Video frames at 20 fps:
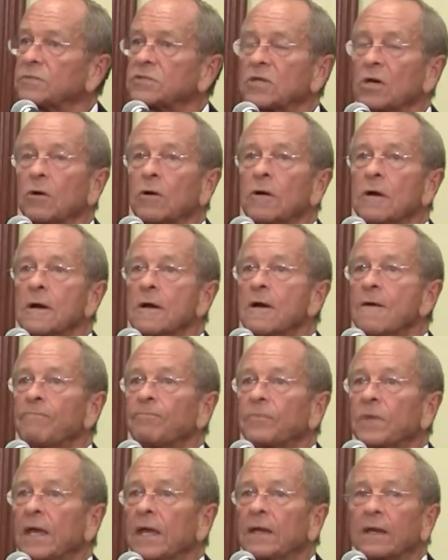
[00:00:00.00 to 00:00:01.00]
So
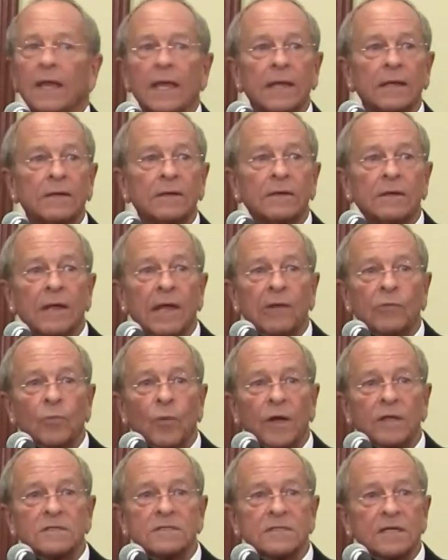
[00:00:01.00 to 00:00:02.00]
in, in, in
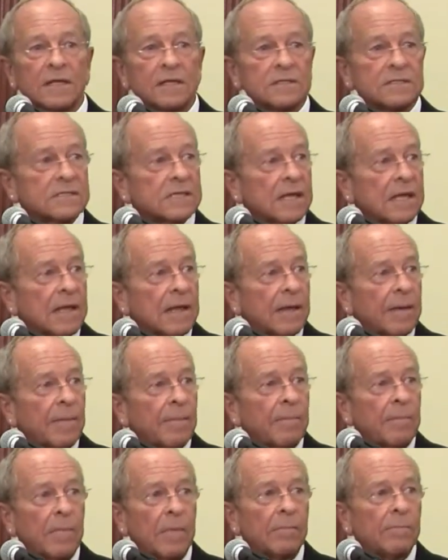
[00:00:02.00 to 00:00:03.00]
one sense,
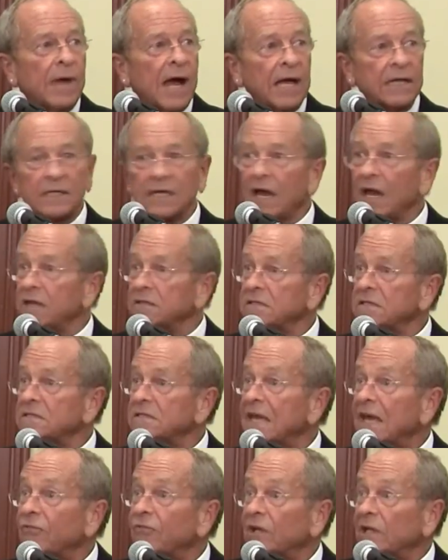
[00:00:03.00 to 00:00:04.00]
m my
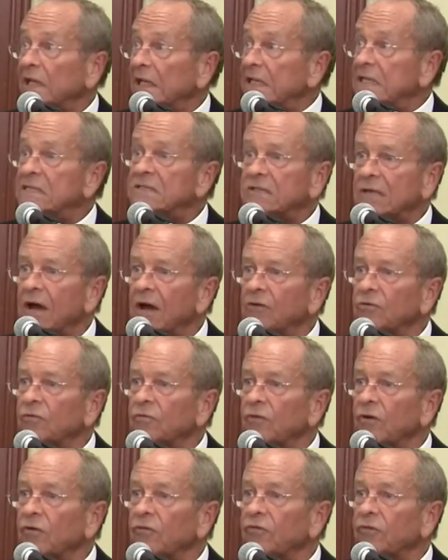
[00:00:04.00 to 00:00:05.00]
diocese had the least
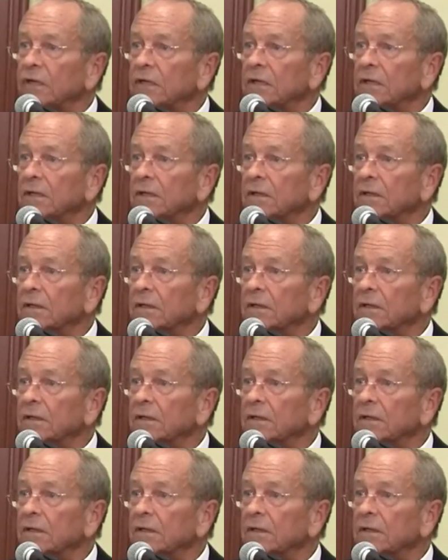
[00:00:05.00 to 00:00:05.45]
controversy